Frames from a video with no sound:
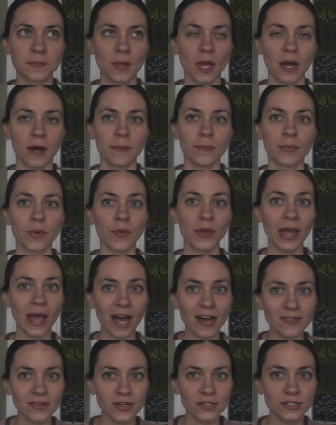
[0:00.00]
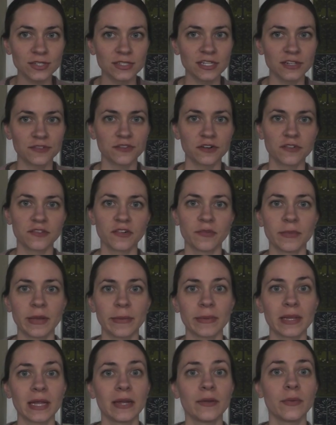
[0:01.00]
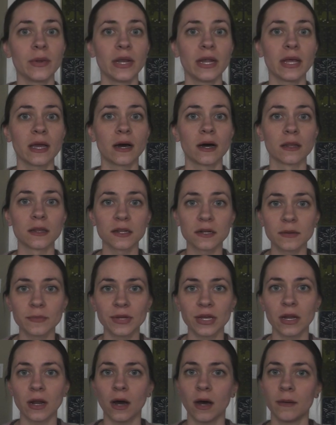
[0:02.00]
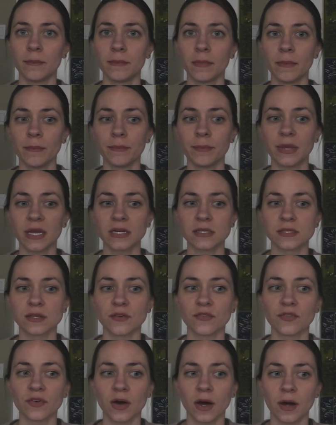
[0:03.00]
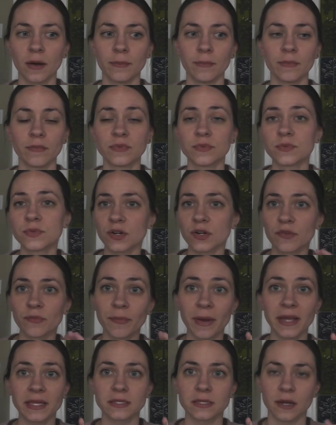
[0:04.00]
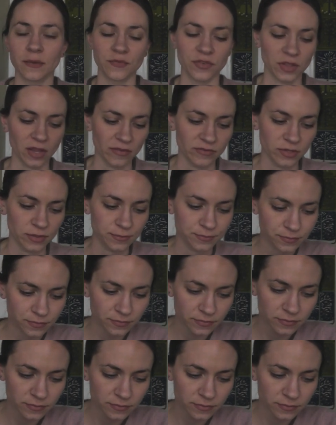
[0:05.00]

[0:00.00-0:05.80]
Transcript: But we have also differed from baby-led weaning a little bit because of sort of Mike's comfort level.